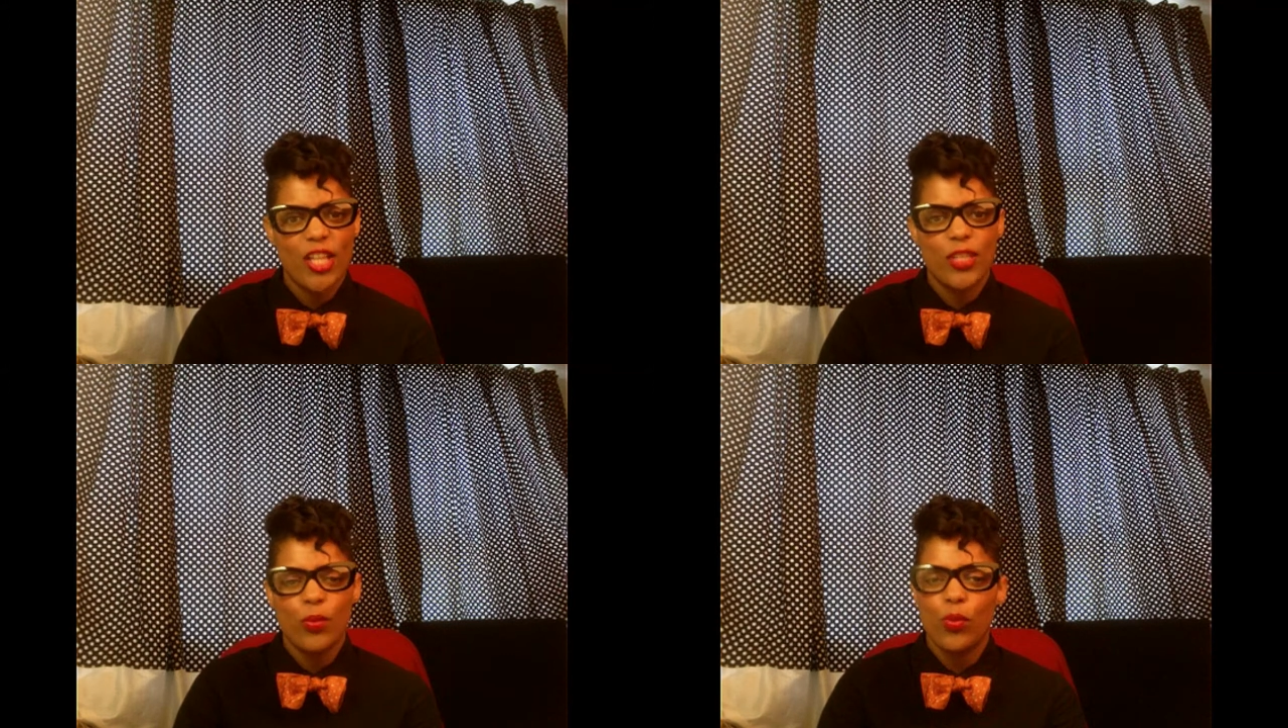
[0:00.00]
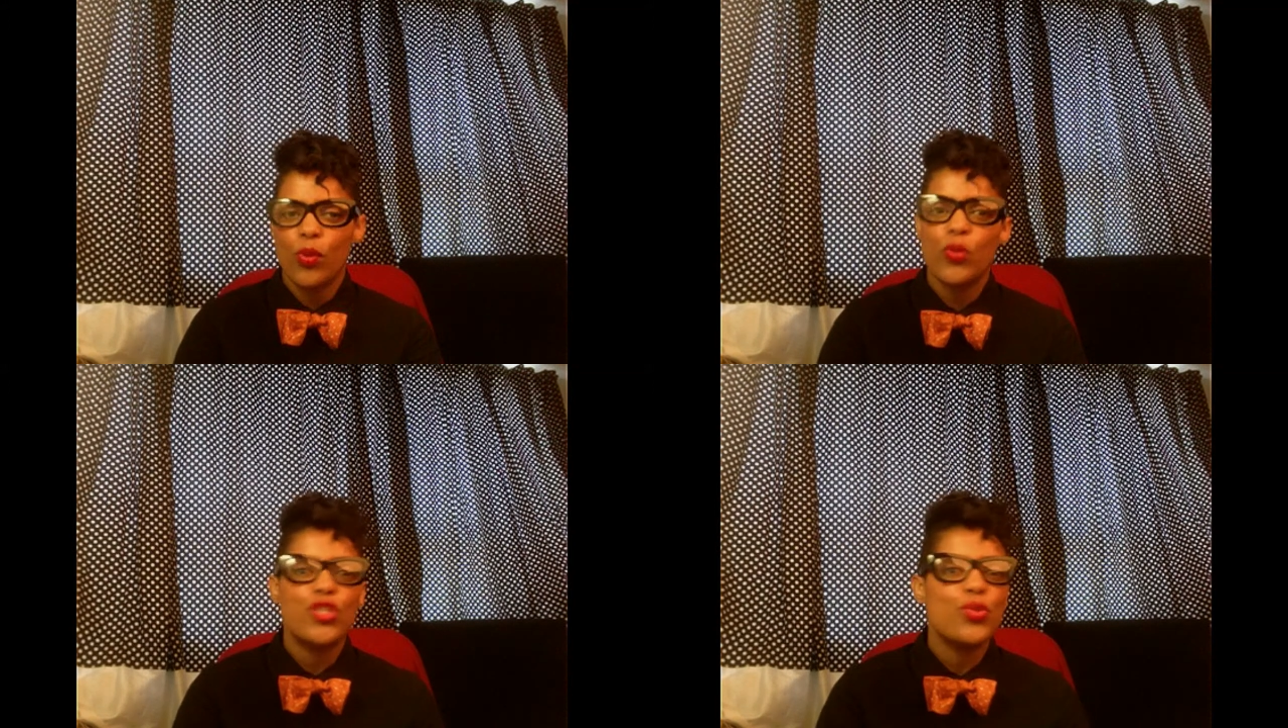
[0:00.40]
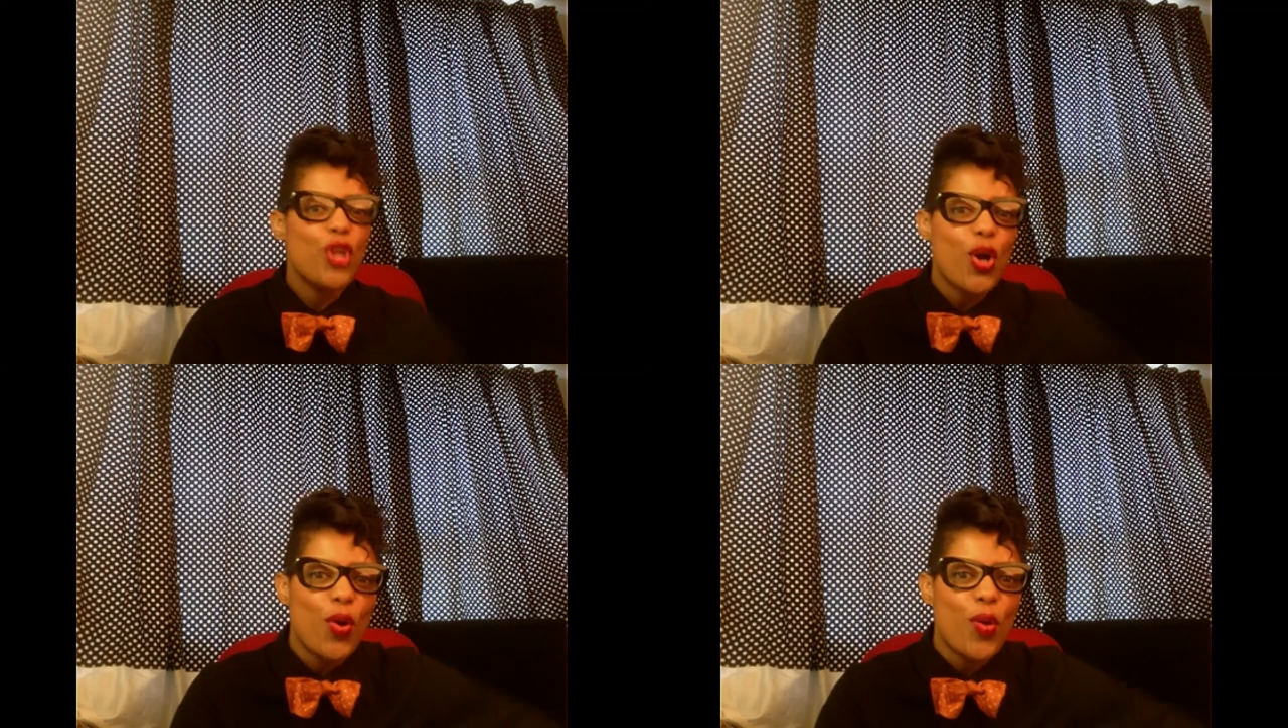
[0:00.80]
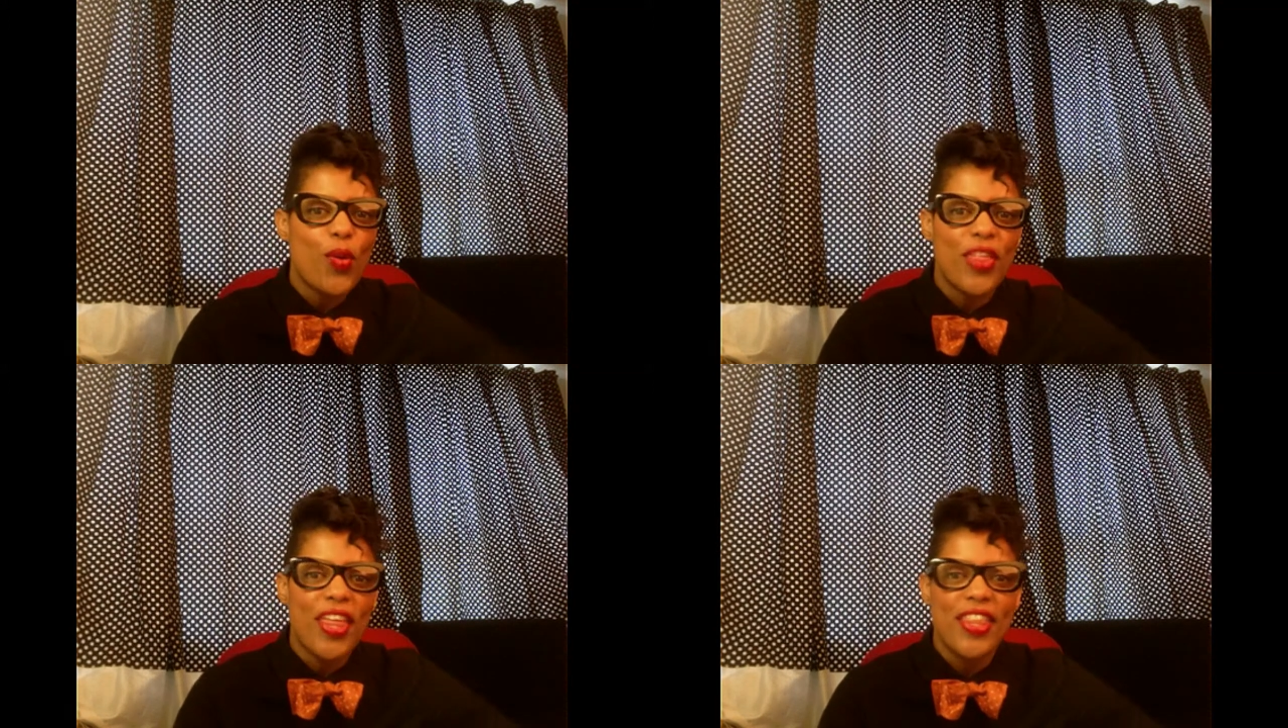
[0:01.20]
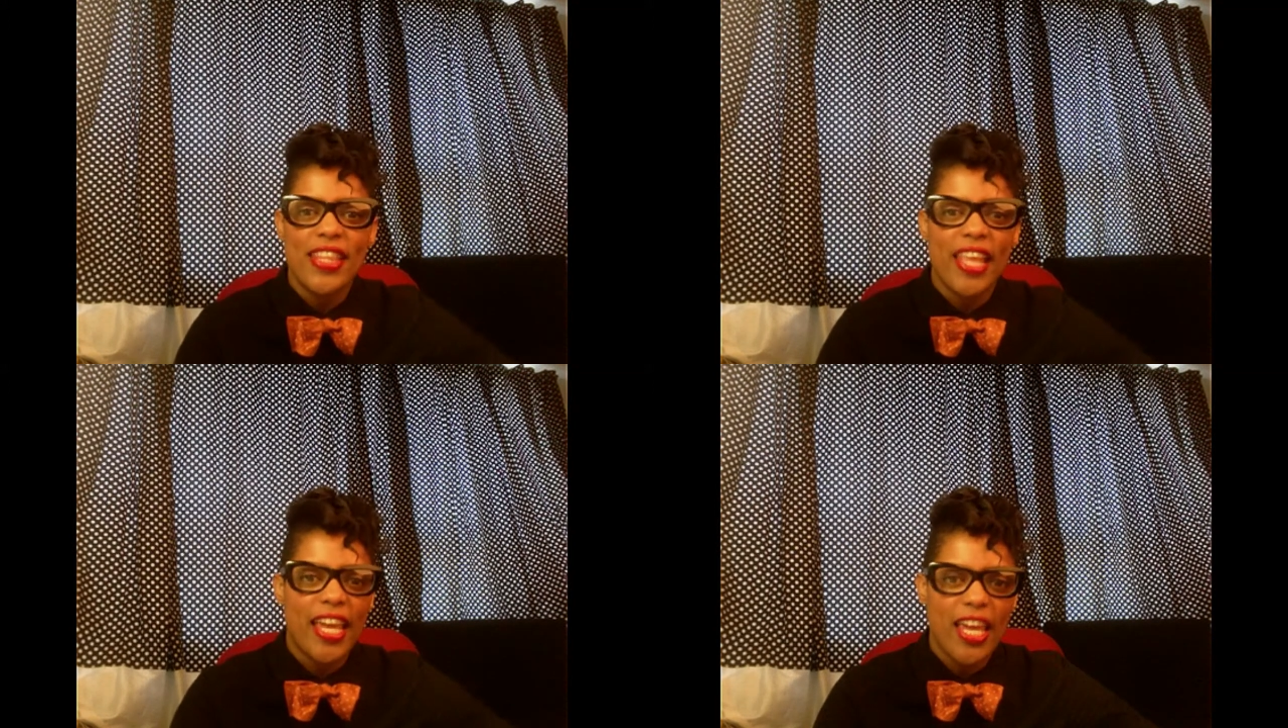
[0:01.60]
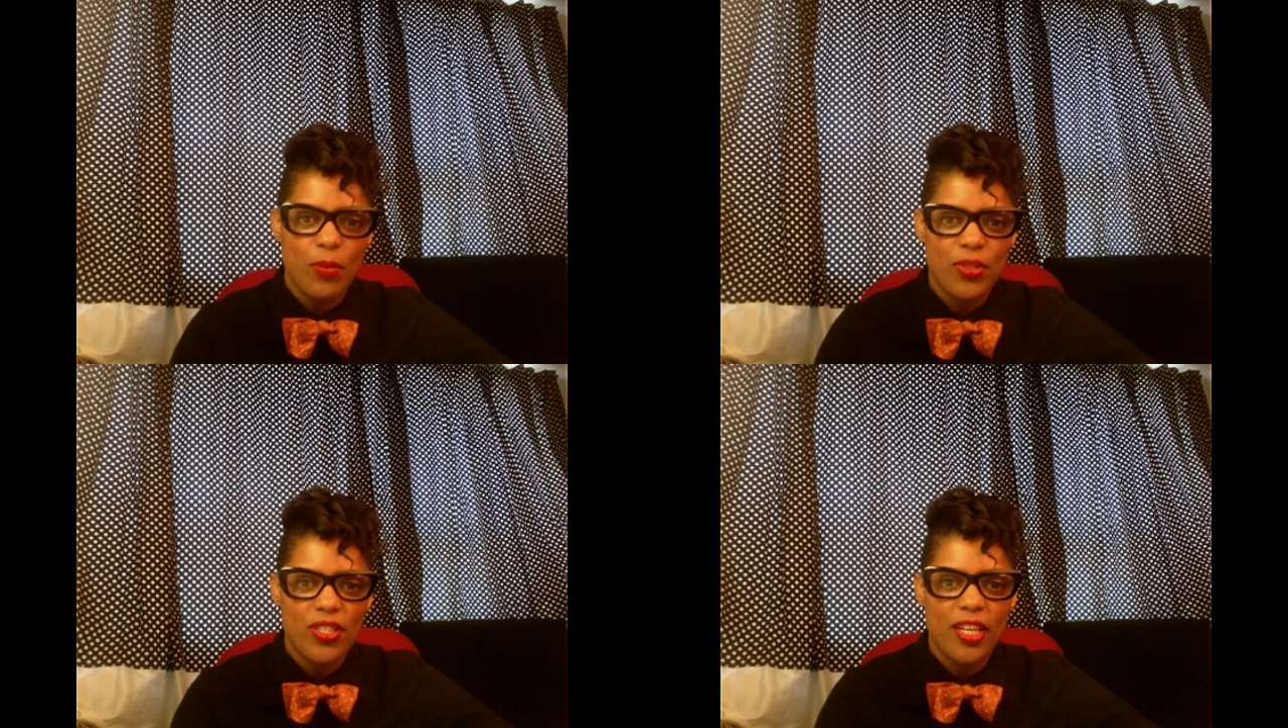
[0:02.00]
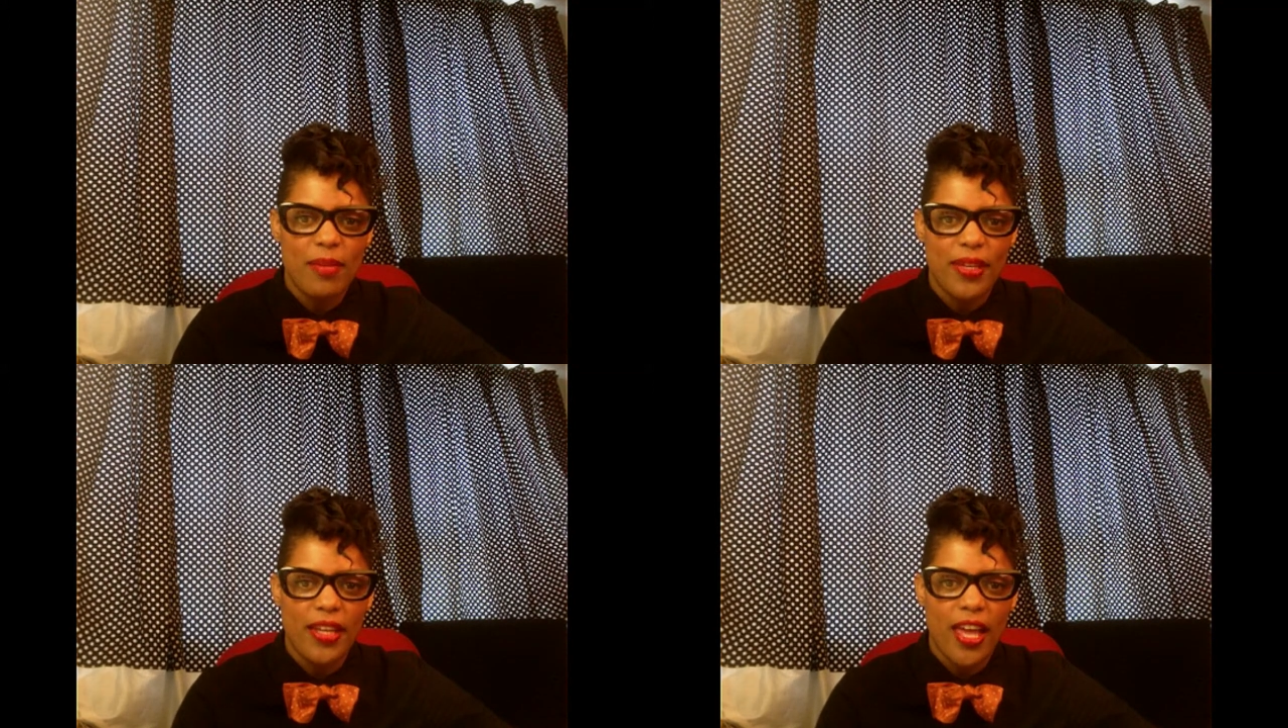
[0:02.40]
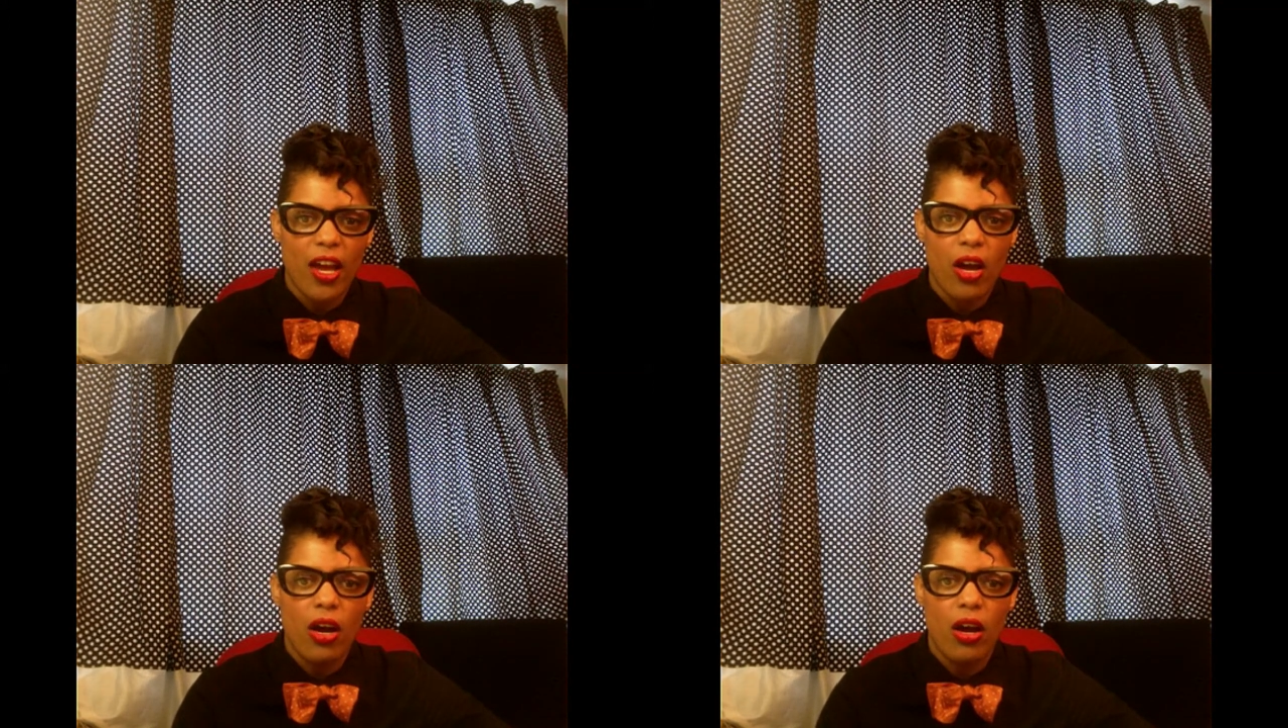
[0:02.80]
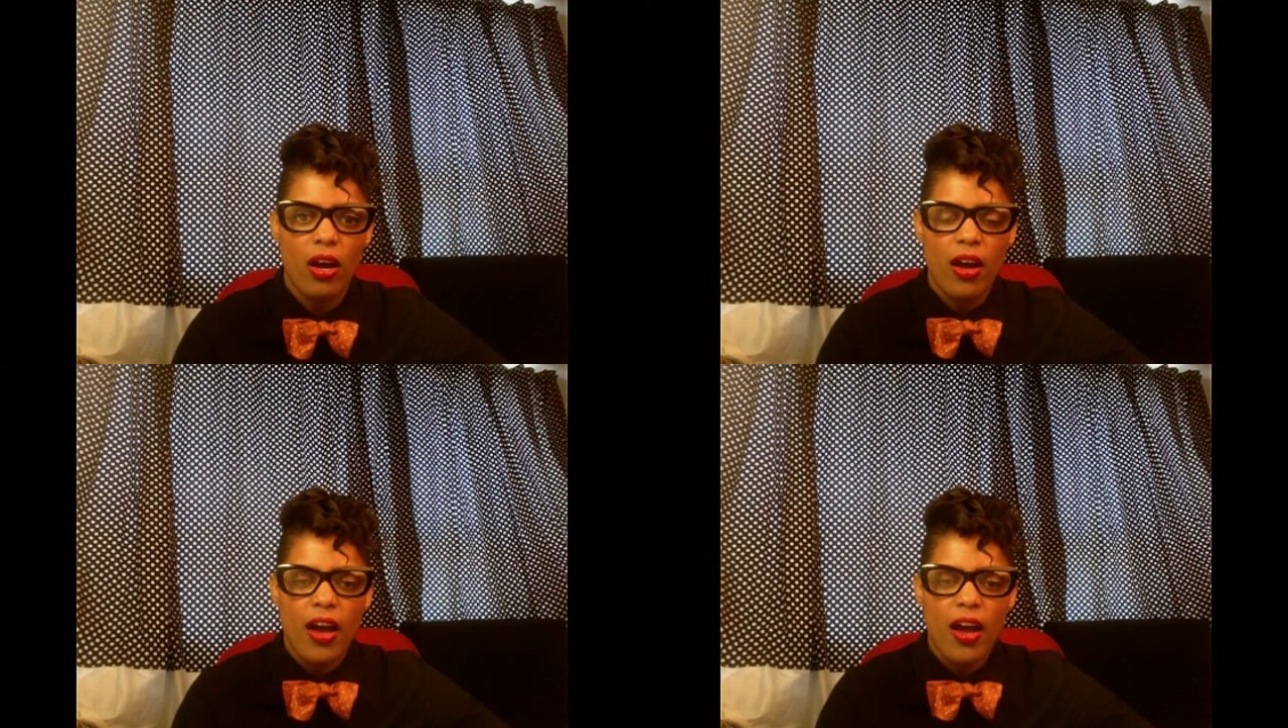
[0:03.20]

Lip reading: would you know that, like, it was going to be like, oh,